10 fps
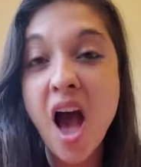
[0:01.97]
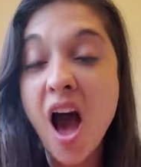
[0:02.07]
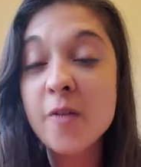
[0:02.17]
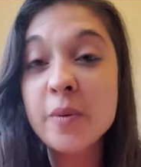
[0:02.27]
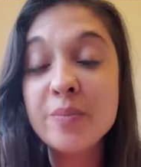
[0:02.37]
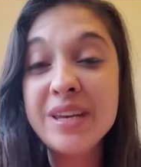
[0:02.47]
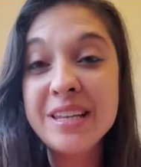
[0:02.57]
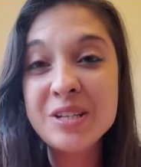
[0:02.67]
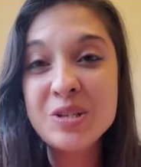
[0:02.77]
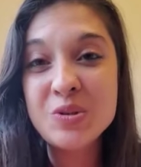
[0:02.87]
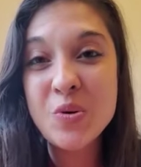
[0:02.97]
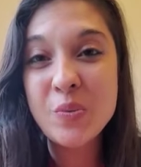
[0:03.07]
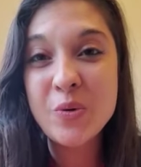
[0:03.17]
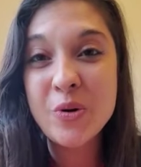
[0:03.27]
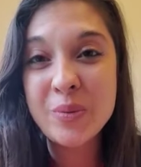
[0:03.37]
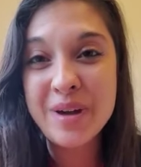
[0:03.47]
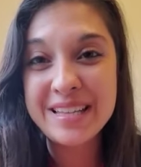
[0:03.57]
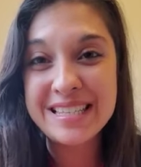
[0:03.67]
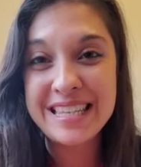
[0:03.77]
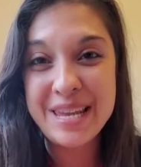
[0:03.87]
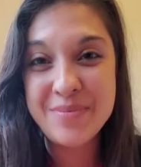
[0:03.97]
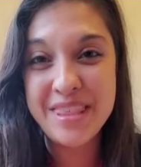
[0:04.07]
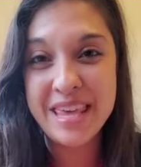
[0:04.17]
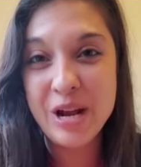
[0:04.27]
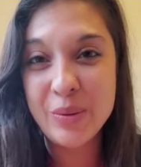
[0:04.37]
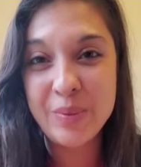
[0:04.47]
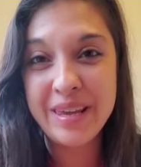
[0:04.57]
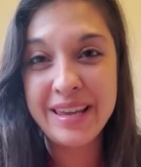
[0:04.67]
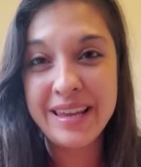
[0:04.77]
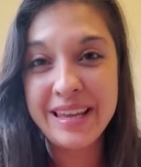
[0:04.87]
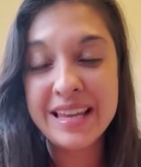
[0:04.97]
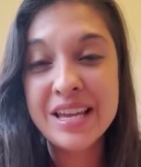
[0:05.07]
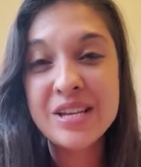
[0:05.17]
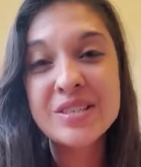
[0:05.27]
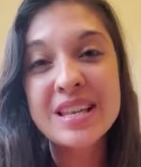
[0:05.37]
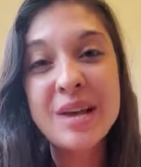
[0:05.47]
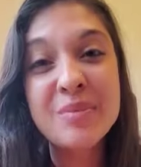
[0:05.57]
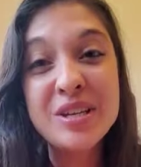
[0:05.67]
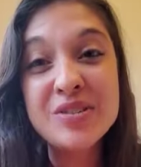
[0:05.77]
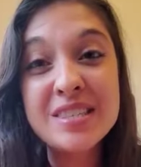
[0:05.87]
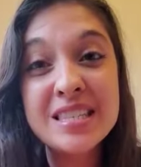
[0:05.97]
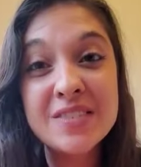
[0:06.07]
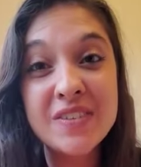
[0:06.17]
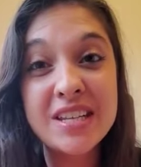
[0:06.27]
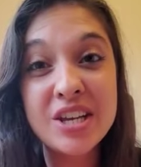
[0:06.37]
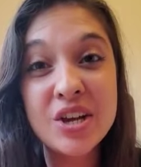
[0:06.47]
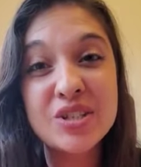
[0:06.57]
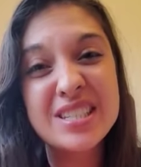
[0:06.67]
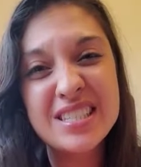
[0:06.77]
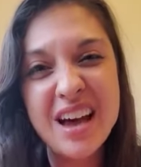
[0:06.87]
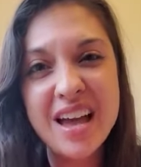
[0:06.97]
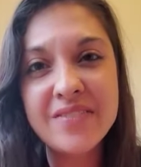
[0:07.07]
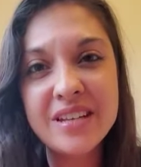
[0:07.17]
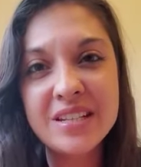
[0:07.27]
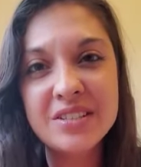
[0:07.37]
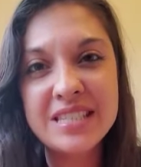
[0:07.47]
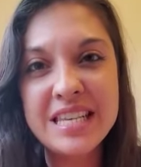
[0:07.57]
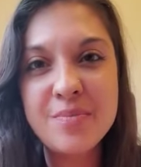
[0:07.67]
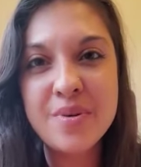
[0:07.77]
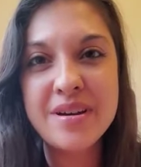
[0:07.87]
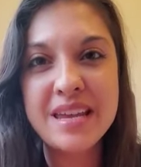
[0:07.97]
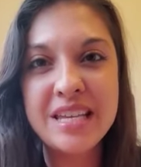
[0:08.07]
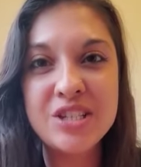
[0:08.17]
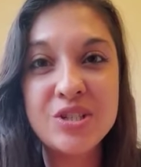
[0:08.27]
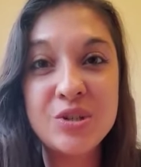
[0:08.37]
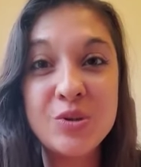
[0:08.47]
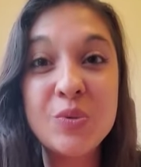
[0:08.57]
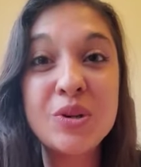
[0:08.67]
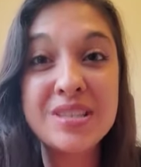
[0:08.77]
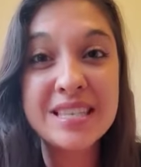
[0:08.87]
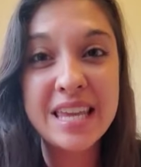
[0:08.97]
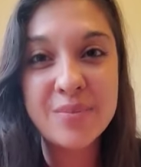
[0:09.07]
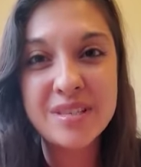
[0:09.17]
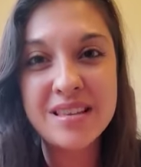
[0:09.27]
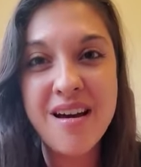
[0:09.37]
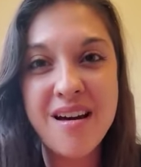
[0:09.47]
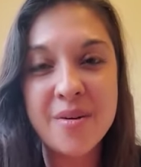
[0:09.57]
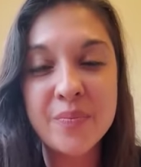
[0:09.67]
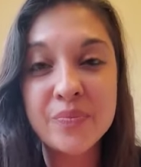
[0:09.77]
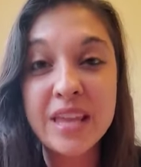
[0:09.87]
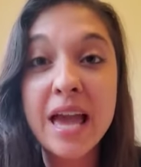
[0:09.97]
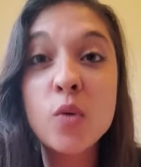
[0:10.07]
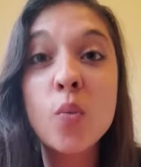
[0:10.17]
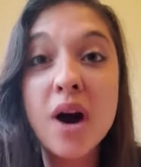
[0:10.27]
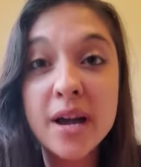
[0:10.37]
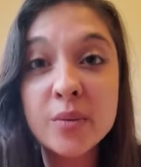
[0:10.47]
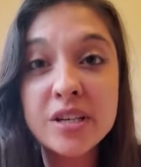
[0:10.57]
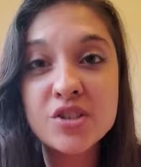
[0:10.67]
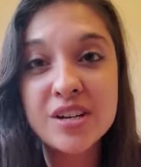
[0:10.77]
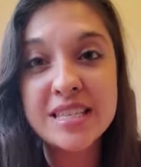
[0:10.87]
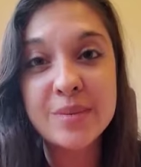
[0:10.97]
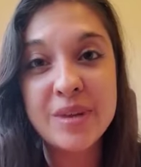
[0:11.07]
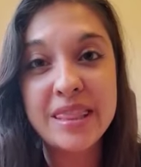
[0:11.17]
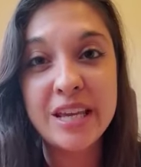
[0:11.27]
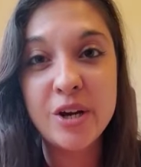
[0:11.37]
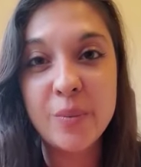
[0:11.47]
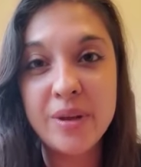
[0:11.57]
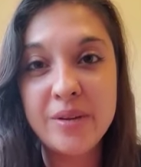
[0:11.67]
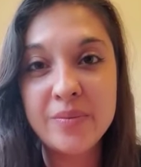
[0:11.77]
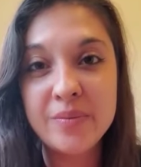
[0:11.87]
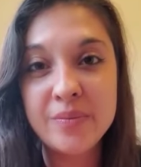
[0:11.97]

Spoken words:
I've been meaning to talk more about schema therapy, so let me use this video to dive a little deeper into what schemas are and why we address them in therapy.